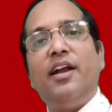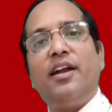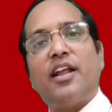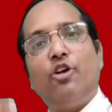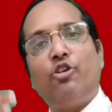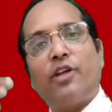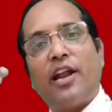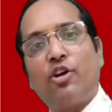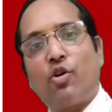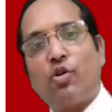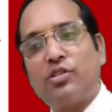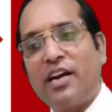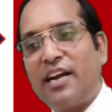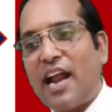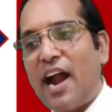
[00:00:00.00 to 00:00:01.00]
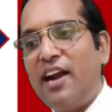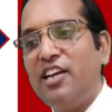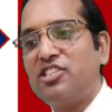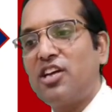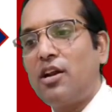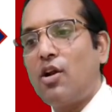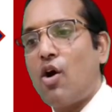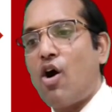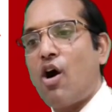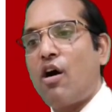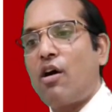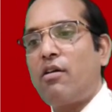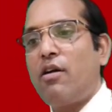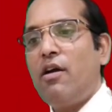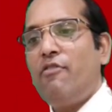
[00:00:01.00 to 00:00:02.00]
intrauterine growth retardation,
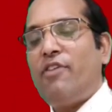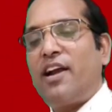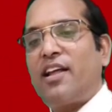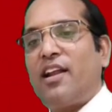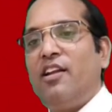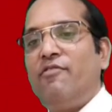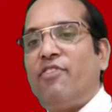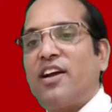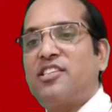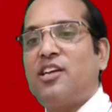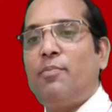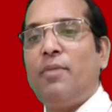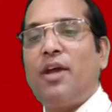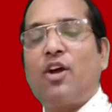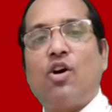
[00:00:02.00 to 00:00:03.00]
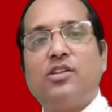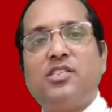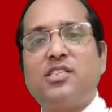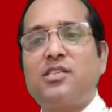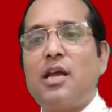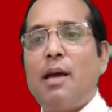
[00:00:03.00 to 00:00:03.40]
or fetal infection may causes